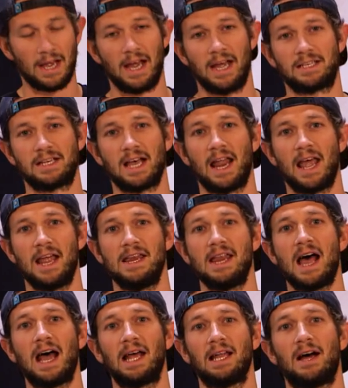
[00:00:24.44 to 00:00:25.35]
It's got a
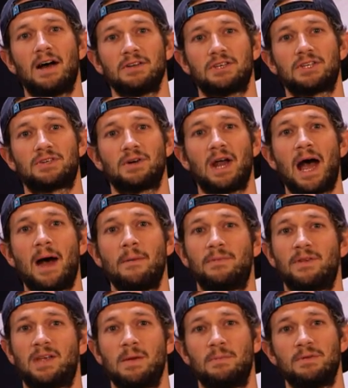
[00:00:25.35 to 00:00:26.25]
nylon strap
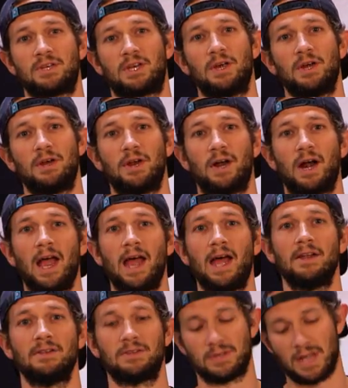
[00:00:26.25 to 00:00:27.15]
to keep it secured to your
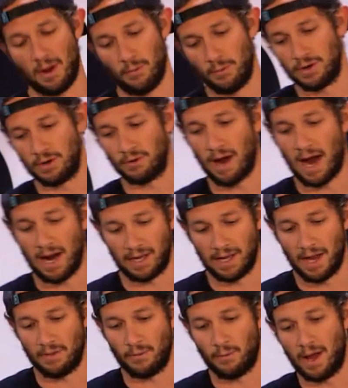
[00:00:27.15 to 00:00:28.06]
hand so that when you're riding
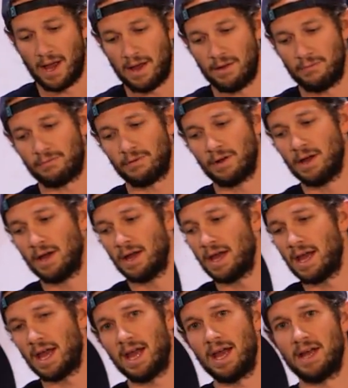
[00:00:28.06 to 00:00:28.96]
down the wave,
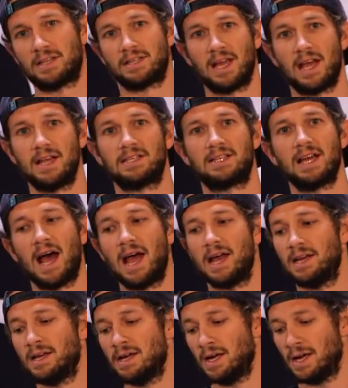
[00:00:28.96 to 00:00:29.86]
it stays
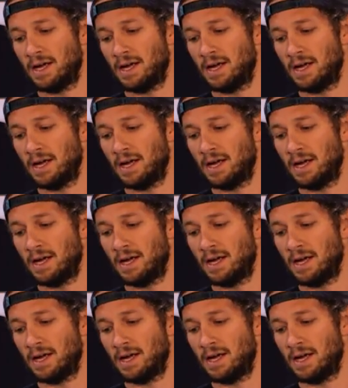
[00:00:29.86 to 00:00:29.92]
tight.